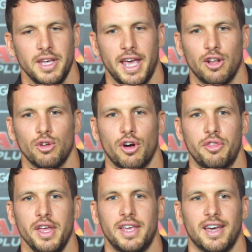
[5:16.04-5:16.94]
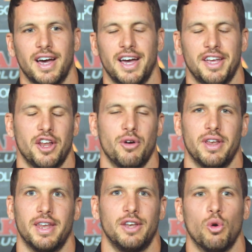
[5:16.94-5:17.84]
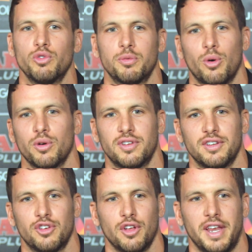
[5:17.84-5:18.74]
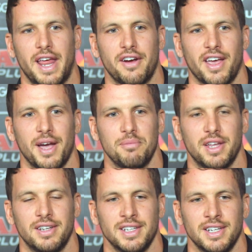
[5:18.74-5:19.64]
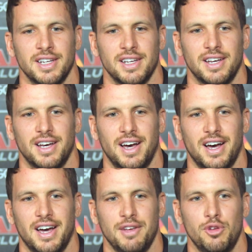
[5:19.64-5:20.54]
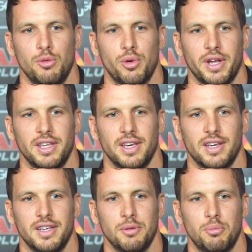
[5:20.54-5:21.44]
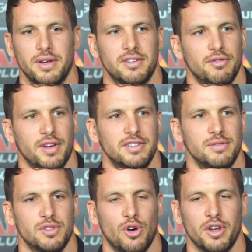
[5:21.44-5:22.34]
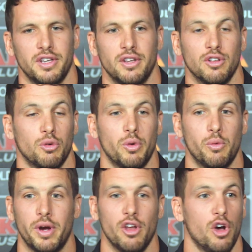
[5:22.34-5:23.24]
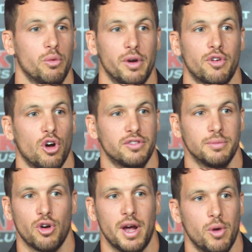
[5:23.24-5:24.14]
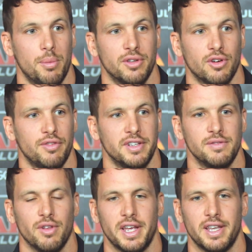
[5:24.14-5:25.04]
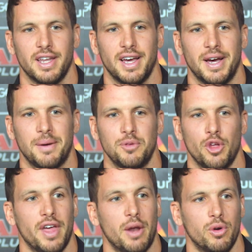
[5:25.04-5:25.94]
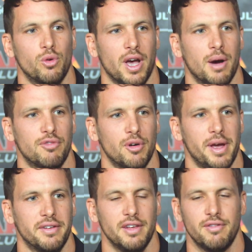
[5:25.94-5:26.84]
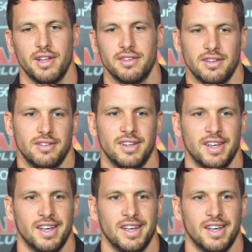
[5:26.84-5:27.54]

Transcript: Yeah, look, I think in all sports and certainly in our game that... if you bring your best defensive side, and look, we know that we've got some great weapons offensively, and that will come from our defence, and